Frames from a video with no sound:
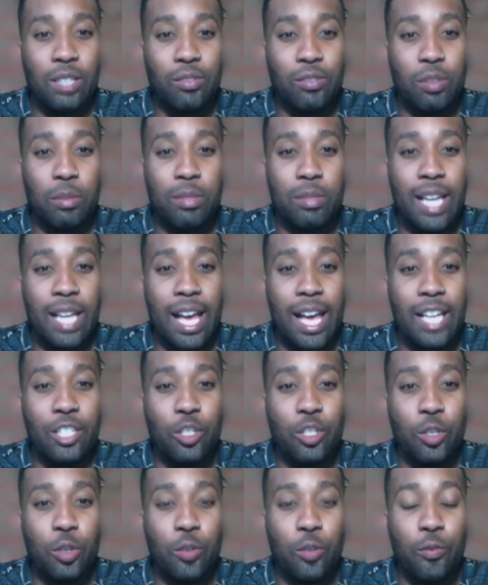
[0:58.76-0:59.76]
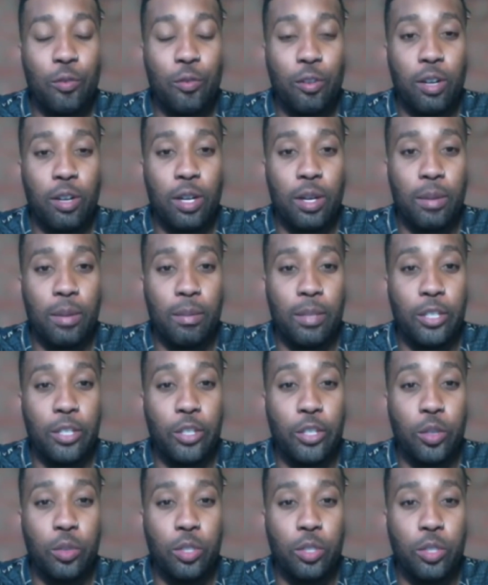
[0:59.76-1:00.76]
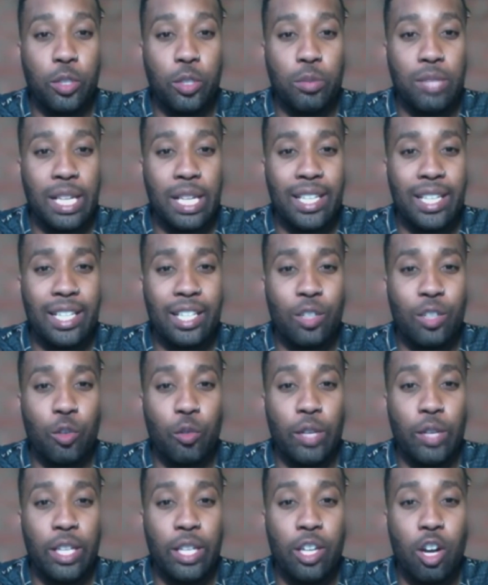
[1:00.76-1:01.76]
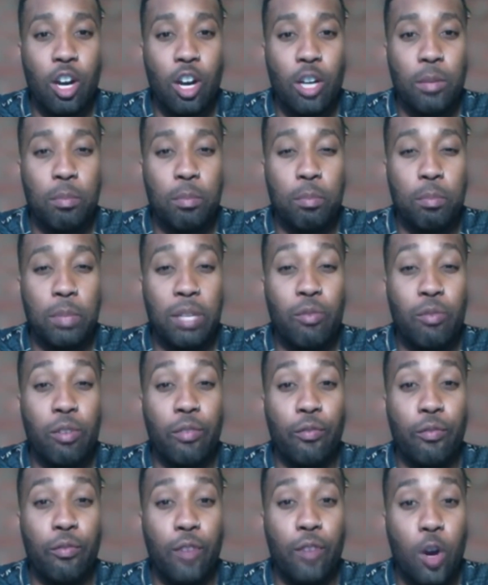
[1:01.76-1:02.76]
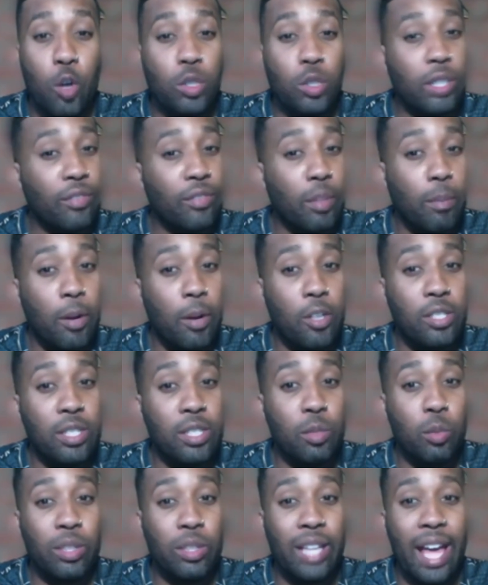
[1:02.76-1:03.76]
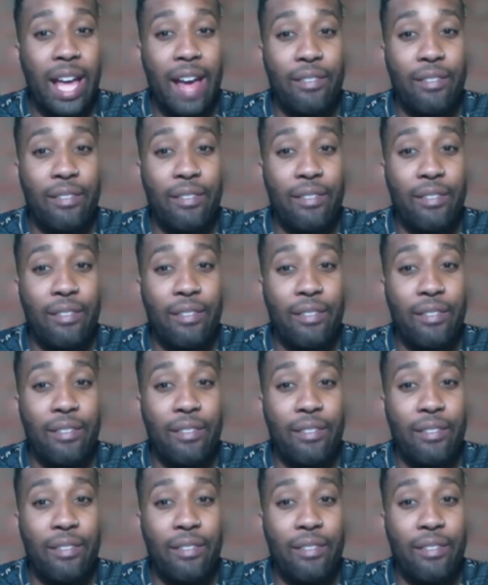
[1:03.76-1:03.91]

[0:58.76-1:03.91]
comes from Dadu from YouTube saying, can a green card be revoked if the person with the